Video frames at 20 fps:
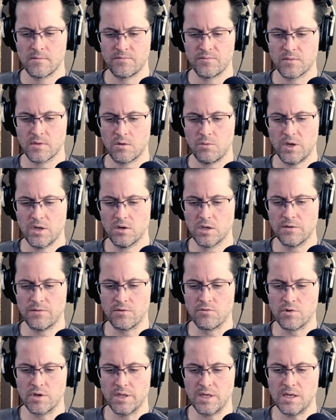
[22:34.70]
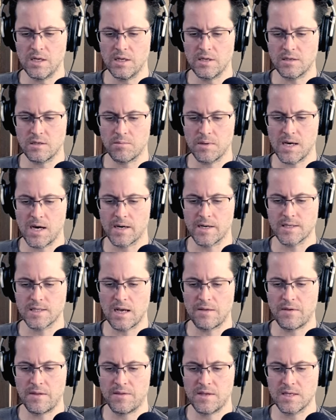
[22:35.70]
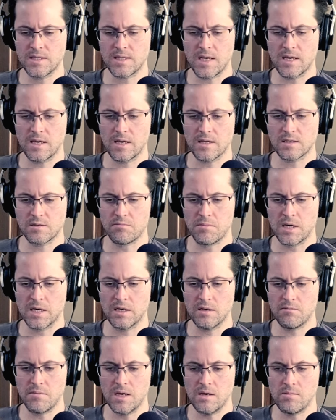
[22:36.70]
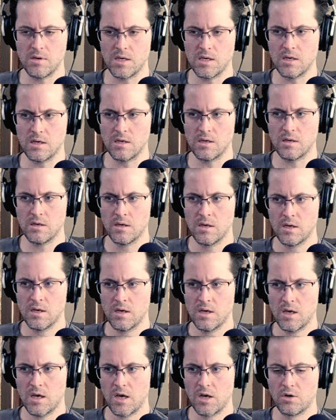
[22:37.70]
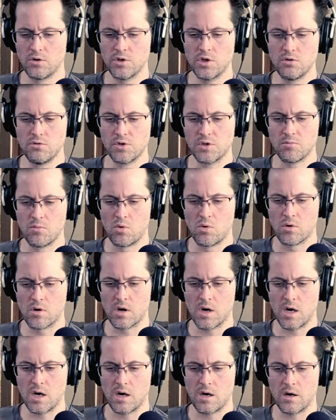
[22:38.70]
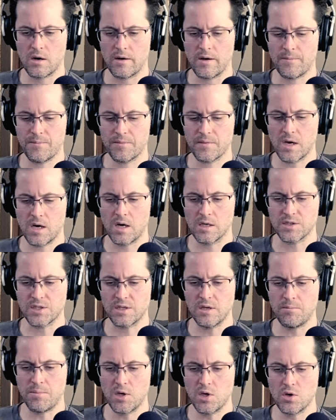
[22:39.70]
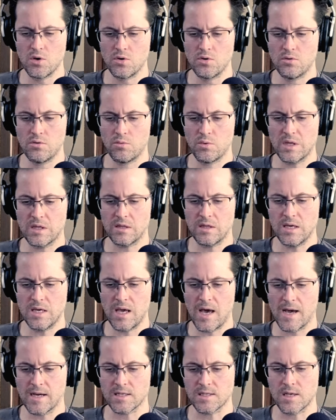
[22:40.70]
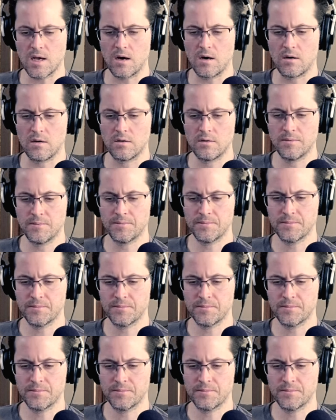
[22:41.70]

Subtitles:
We don't even really need it, to be honest. And then this, I guess, maybe it'll use more CPU with the XL.